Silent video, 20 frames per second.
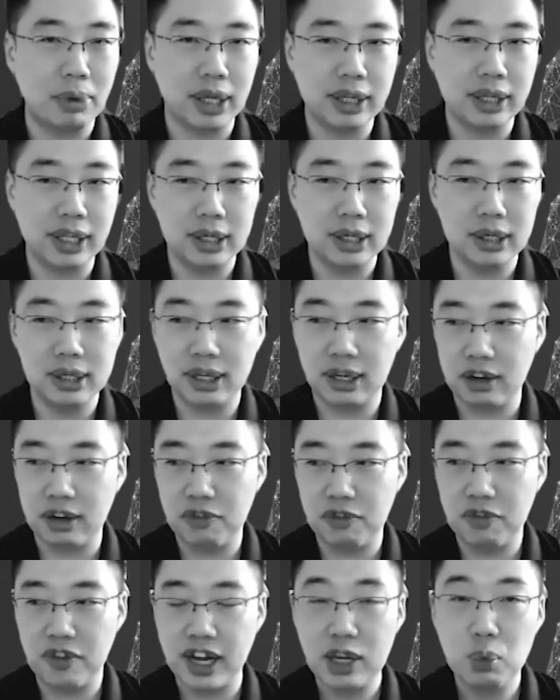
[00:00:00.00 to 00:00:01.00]
I think the
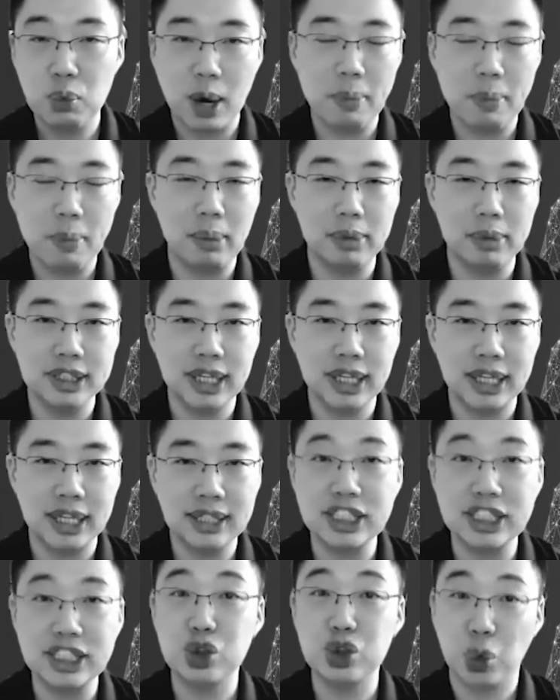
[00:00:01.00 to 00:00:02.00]
fairly well publicized
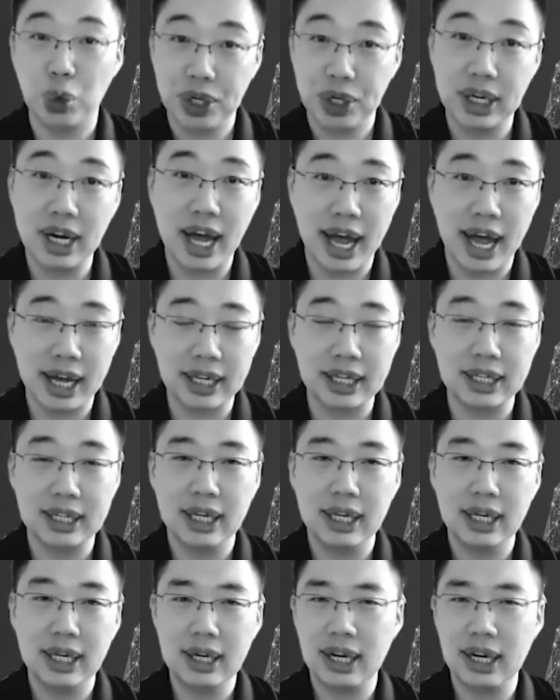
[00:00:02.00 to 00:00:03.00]
Estonia hack
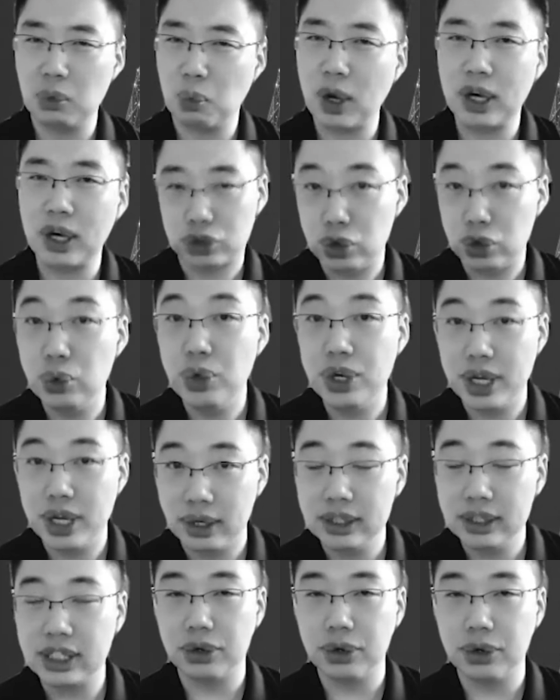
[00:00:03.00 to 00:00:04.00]
1 or 2
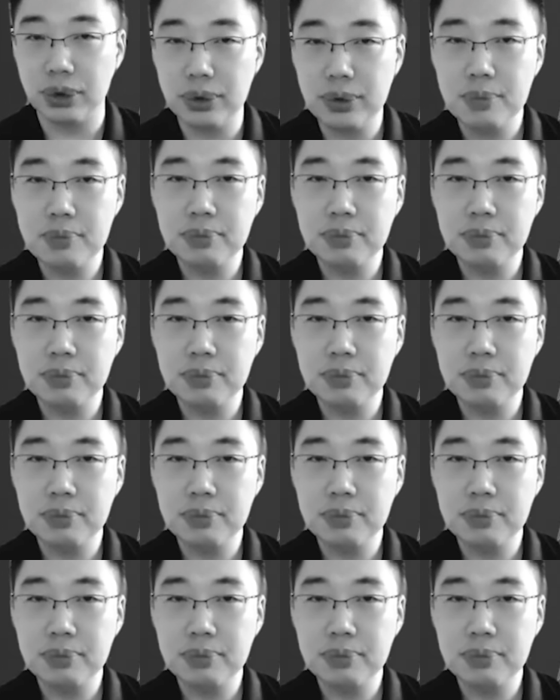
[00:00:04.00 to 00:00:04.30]
years ago,